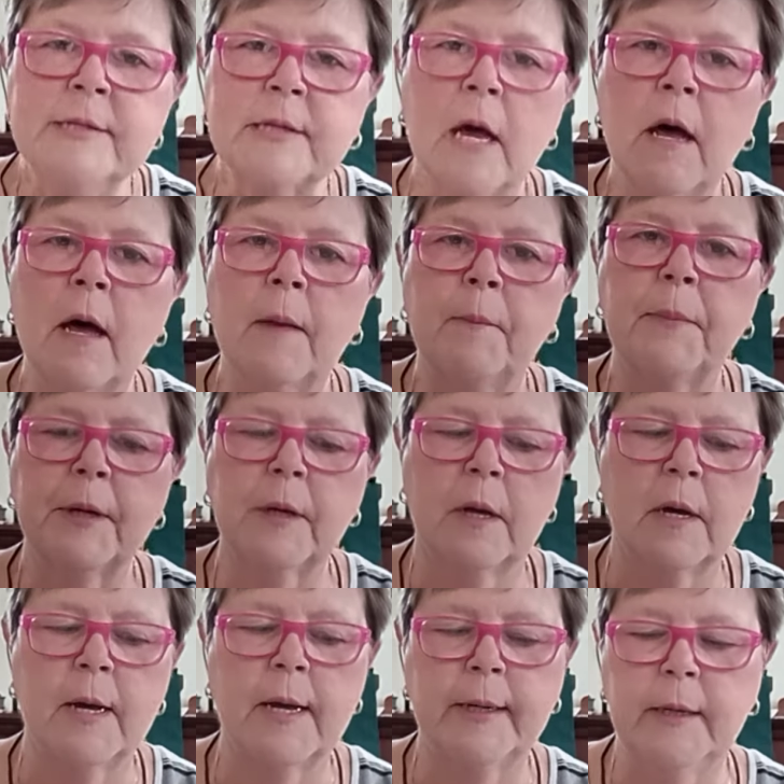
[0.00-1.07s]
up,
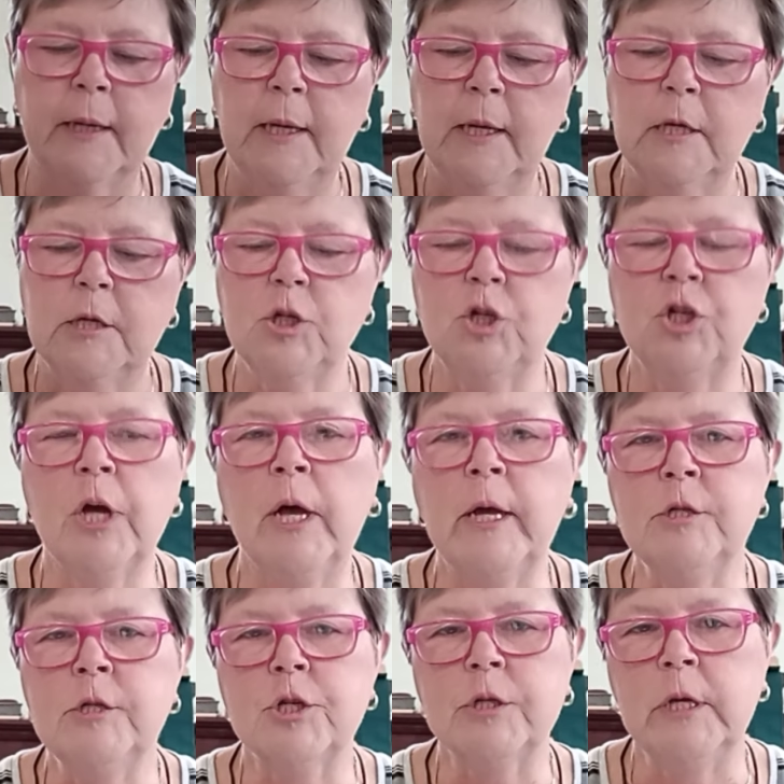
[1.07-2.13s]
God.
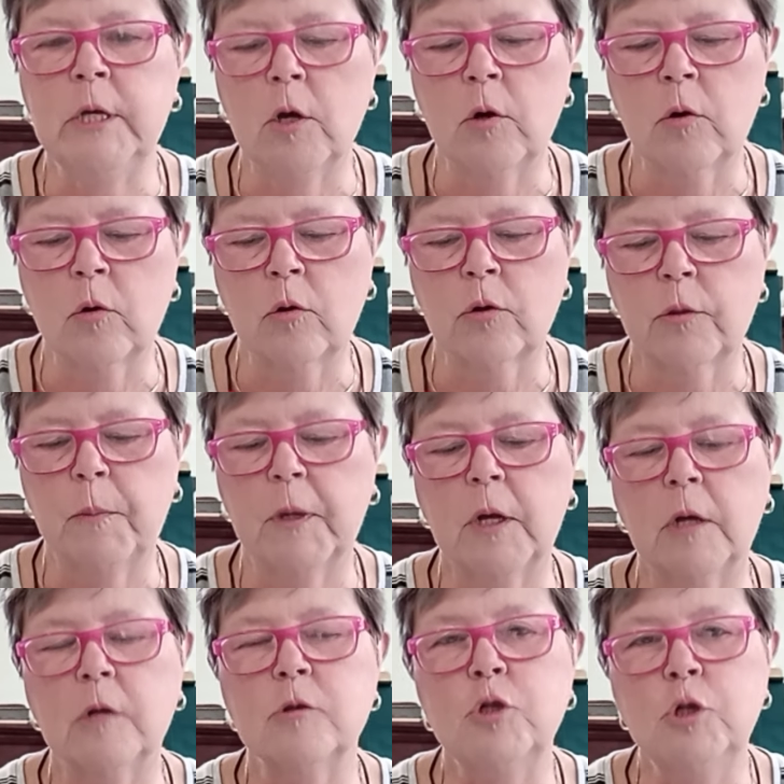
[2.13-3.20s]
Judge the earth
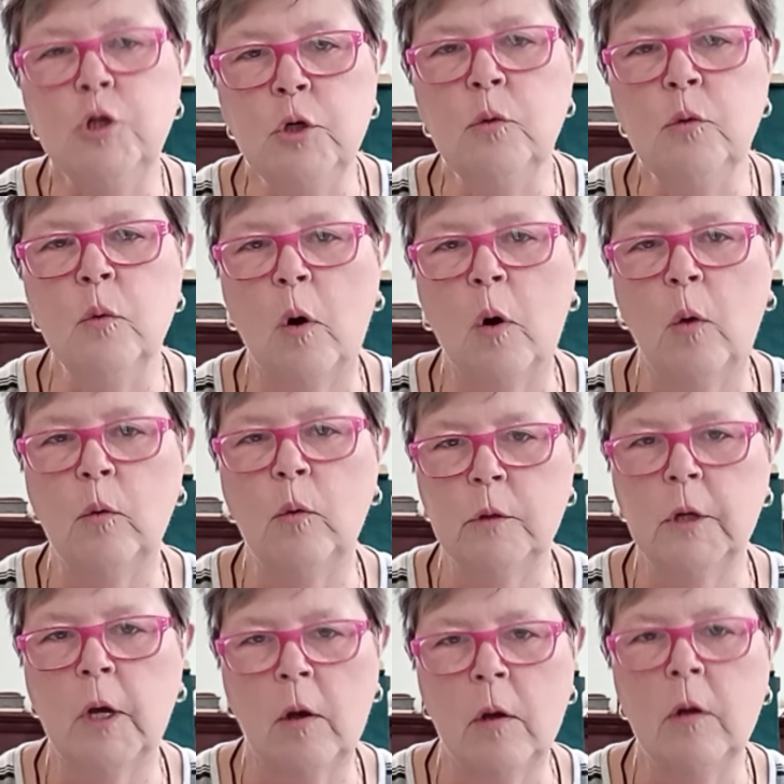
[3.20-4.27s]
because you hold
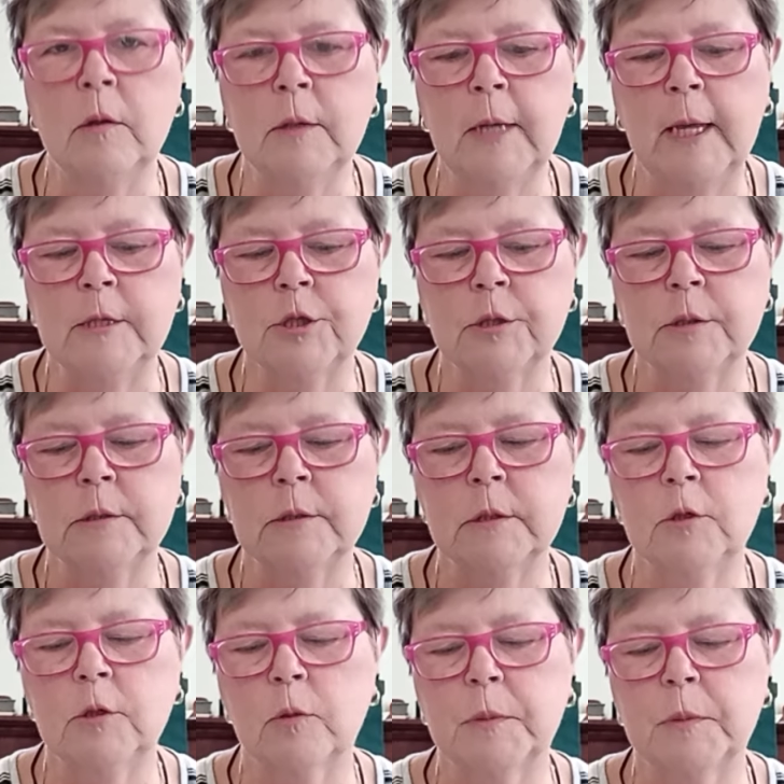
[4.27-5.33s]
all nations in
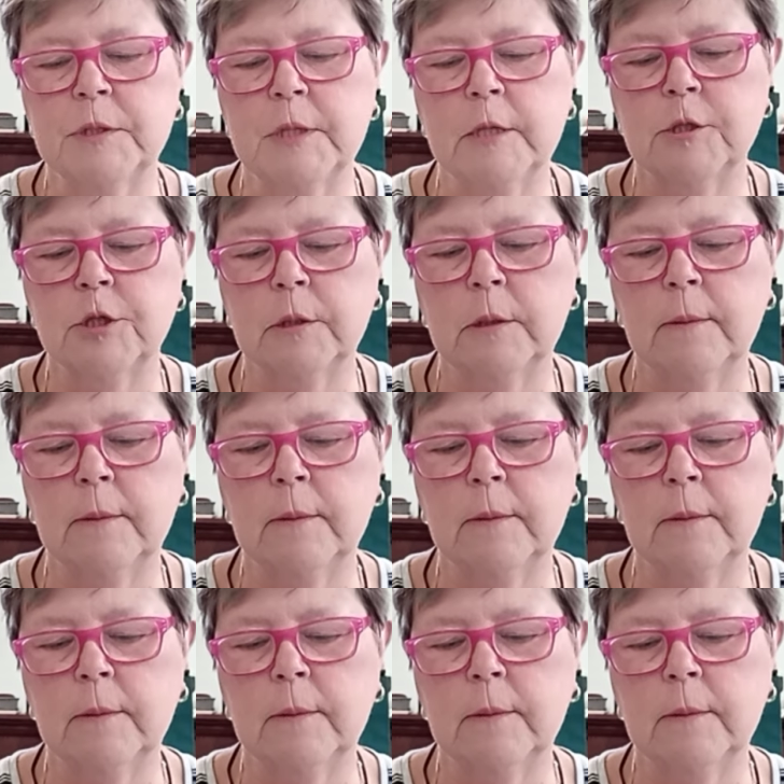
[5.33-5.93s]
your possession.